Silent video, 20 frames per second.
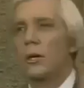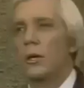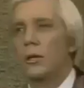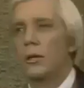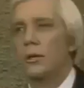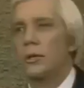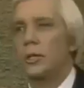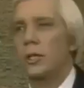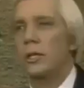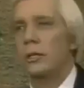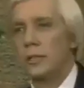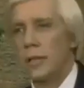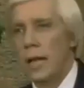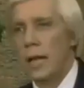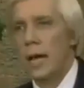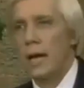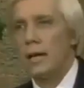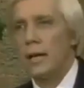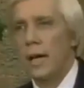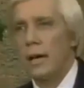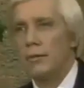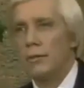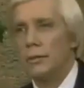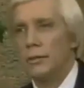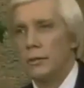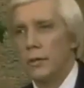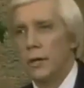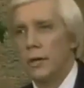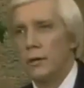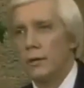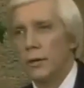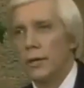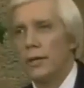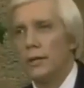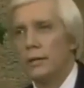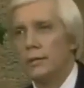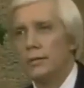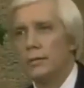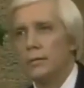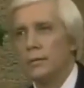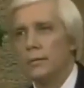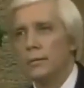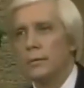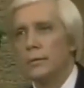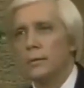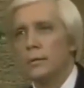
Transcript: So the conclusion is it had to have a start, right?